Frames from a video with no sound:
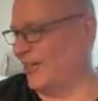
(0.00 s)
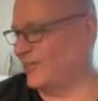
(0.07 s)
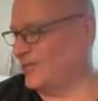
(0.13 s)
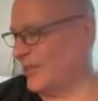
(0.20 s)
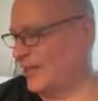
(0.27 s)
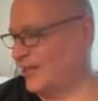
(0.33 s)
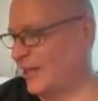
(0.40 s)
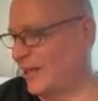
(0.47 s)

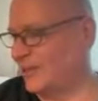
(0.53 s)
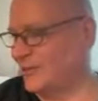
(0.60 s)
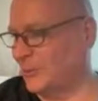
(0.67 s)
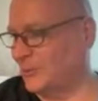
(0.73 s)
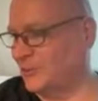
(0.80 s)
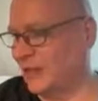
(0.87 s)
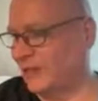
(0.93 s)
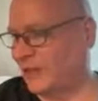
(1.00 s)
It's like they, it's
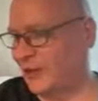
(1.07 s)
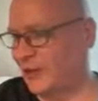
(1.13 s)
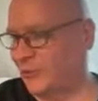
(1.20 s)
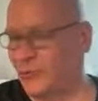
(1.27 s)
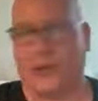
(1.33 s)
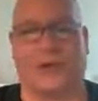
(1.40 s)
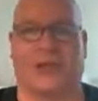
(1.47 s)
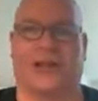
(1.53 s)
almost like they
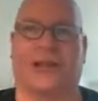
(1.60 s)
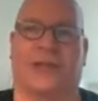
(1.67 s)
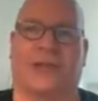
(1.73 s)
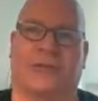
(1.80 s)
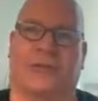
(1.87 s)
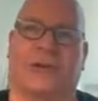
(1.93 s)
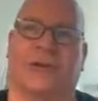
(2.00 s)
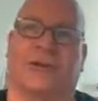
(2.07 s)
don't really think
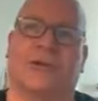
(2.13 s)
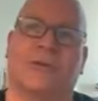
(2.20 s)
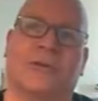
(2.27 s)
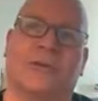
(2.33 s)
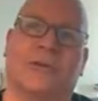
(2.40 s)
it through.